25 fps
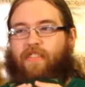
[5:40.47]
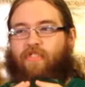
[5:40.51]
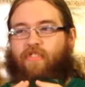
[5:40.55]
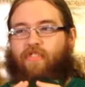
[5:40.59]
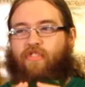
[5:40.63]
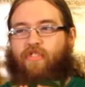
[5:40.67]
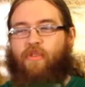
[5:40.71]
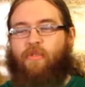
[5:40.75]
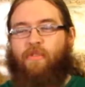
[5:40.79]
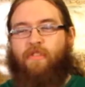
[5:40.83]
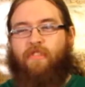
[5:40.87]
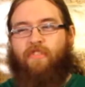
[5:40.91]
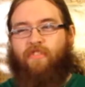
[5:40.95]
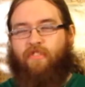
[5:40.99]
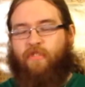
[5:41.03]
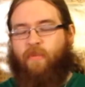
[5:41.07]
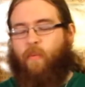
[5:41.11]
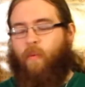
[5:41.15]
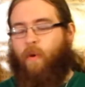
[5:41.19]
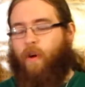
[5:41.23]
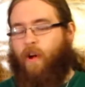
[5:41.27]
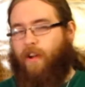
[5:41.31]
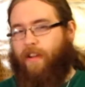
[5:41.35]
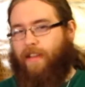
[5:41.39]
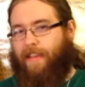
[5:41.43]
As soon
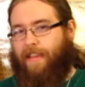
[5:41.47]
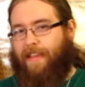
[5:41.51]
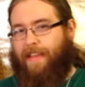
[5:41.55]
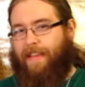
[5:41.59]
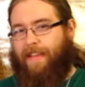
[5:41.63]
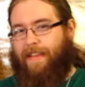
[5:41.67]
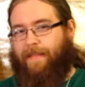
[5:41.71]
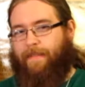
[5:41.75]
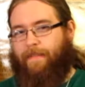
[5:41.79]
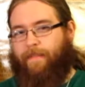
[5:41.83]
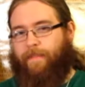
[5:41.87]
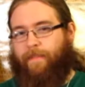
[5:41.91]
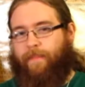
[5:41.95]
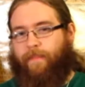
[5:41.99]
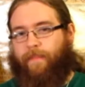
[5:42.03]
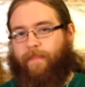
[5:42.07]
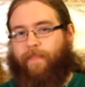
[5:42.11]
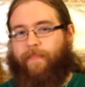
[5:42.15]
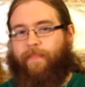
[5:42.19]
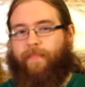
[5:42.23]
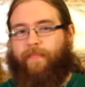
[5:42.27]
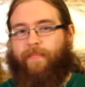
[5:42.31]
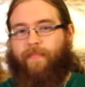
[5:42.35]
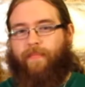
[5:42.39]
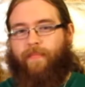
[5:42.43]
as you walk in,
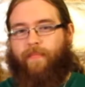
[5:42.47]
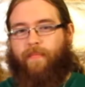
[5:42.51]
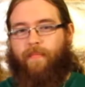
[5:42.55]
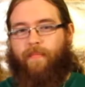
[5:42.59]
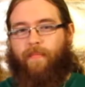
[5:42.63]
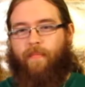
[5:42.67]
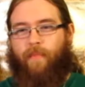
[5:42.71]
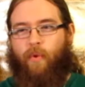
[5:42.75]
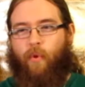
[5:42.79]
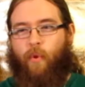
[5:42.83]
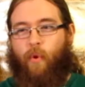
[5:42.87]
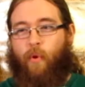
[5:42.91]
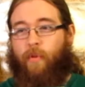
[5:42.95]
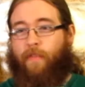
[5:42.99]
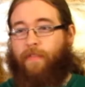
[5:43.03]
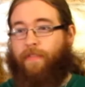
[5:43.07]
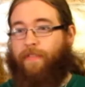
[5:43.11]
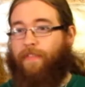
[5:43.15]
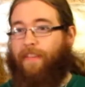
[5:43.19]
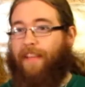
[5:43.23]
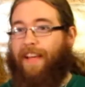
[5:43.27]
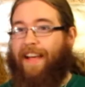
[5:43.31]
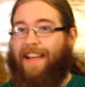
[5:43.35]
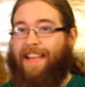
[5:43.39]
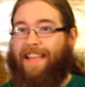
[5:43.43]

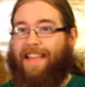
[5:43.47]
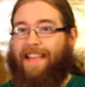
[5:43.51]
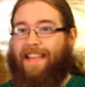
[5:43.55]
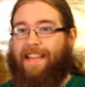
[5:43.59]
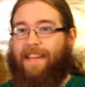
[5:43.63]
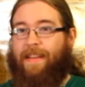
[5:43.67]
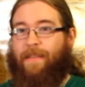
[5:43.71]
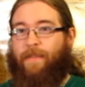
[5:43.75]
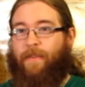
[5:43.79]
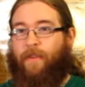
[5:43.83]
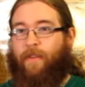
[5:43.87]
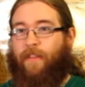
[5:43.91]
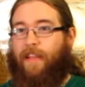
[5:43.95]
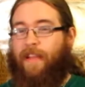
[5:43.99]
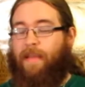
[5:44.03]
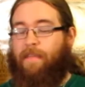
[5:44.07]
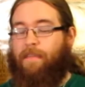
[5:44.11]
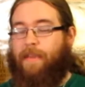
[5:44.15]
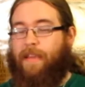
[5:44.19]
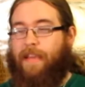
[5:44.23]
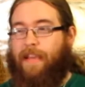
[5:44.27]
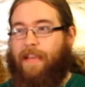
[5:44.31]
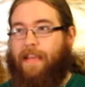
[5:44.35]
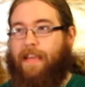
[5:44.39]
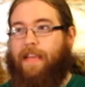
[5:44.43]
or fly in if you're
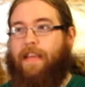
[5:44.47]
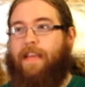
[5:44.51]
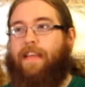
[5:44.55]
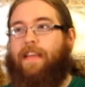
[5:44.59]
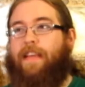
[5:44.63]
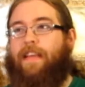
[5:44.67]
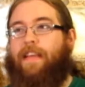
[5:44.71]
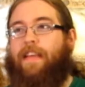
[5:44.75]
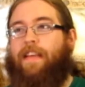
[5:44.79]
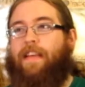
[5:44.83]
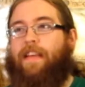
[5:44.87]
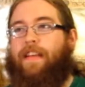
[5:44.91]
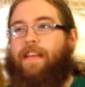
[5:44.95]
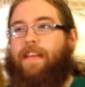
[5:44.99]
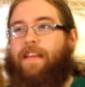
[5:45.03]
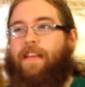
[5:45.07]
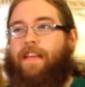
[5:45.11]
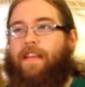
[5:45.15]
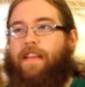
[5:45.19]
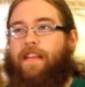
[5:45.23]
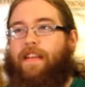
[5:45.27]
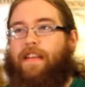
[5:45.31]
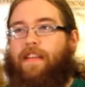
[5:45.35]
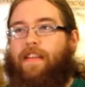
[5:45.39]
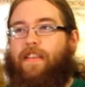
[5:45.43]
like me,
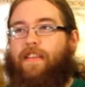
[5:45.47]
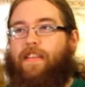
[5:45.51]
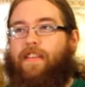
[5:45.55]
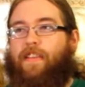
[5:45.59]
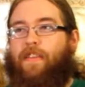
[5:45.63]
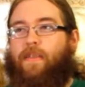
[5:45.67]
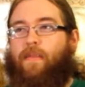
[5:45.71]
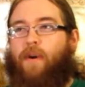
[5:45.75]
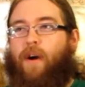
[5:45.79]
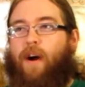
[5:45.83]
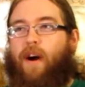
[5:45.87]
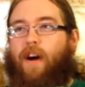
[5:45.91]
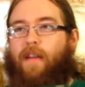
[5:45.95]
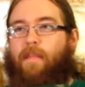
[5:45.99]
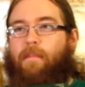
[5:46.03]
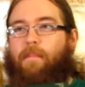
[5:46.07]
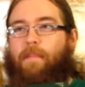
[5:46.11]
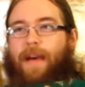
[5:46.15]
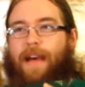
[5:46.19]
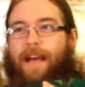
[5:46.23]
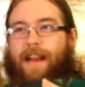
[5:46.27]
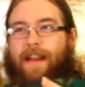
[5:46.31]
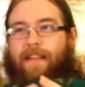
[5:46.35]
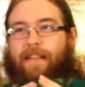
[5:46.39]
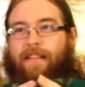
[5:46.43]
you
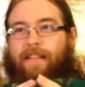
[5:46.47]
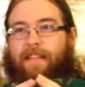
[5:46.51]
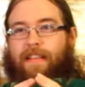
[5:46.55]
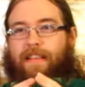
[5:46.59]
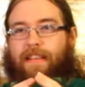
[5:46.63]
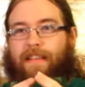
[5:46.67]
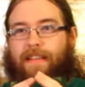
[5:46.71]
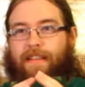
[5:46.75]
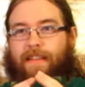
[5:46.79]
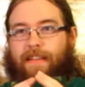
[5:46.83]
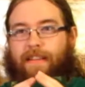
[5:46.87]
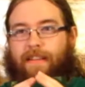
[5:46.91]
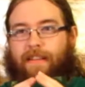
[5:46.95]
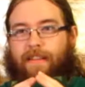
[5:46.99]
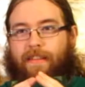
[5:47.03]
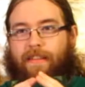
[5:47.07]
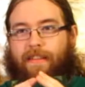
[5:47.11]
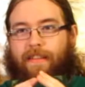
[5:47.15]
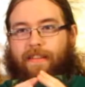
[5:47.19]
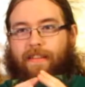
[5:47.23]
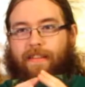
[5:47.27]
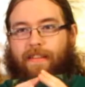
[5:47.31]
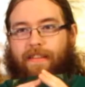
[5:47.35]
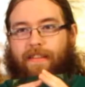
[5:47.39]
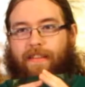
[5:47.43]
automatically
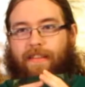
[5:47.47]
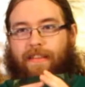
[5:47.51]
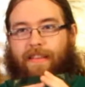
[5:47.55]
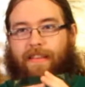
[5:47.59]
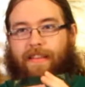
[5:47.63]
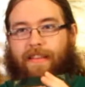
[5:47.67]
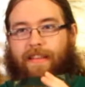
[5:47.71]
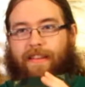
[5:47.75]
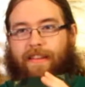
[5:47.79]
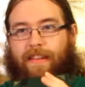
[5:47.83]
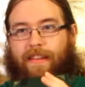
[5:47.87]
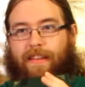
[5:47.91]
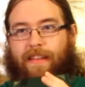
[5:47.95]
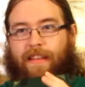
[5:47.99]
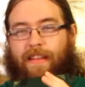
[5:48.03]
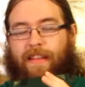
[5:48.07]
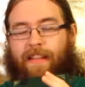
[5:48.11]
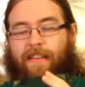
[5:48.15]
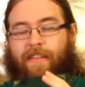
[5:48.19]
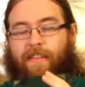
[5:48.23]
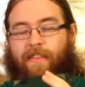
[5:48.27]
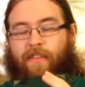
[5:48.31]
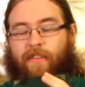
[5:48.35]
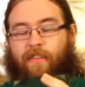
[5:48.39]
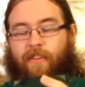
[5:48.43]
get
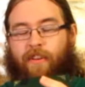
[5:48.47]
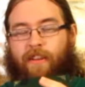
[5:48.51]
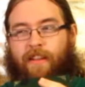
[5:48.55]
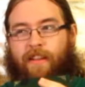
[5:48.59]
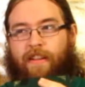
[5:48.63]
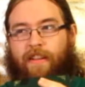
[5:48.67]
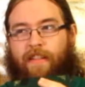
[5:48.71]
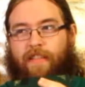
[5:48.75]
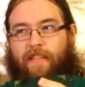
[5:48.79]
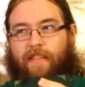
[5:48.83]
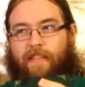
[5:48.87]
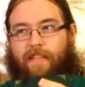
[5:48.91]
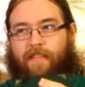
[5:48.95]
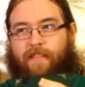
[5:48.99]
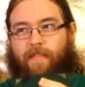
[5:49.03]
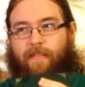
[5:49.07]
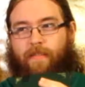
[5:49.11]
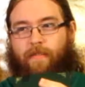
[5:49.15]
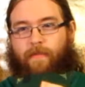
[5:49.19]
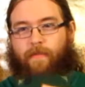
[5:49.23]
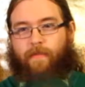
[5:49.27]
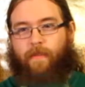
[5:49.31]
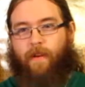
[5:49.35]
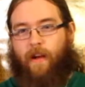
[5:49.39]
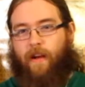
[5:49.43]
entered into
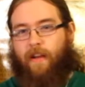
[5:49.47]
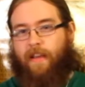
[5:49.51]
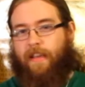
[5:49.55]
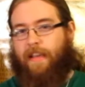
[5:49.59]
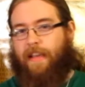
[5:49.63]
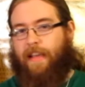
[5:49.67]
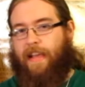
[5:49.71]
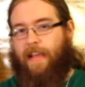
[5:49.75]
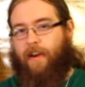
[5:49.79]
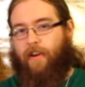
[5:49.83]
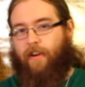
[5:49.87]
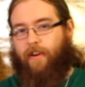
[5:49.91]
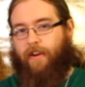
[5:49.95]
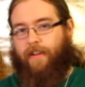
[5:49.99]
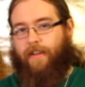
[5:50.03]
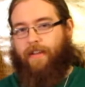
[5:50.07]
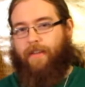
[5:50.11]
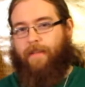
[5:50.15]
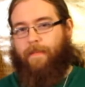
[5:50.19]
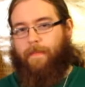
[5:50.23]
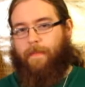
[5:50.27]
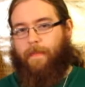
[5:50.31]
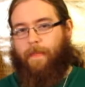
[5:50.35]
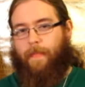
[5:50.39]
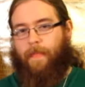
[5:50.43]
this foggy
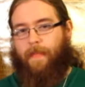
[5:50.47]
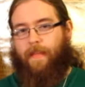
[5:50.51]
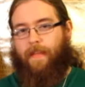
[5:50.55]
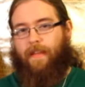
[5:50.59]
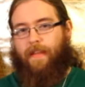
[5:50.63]
area.